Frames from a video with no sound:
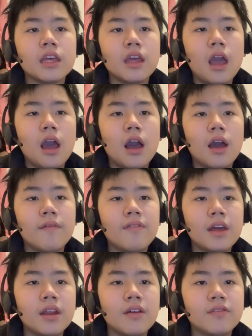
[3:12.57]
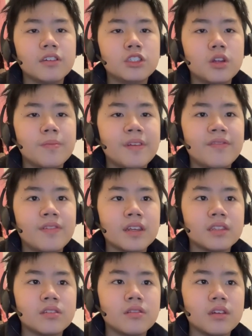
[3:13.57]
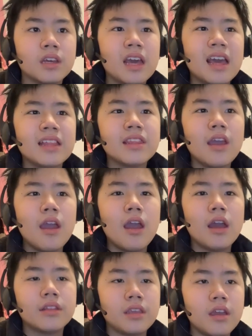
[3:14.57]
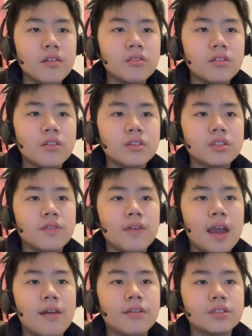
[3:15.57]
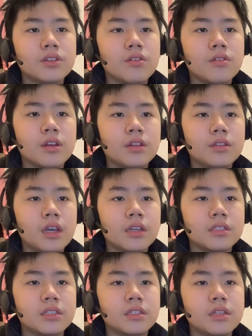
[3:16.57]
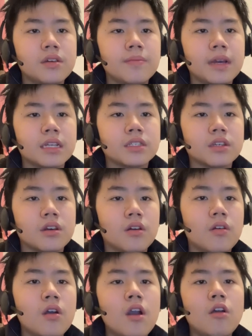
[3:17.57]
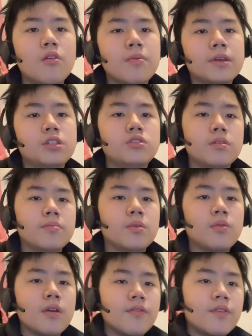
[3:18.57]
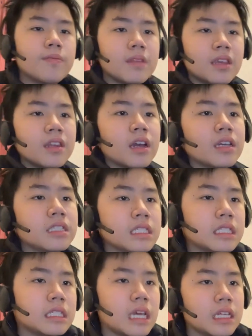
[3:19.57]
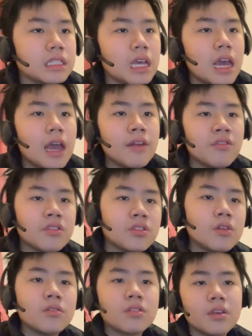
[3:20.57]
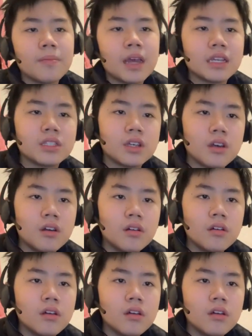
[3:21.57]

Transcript: event of a German victory, territories of Arizona, Texas, New Mexico will be stripped away from the United States and returned to Mexico.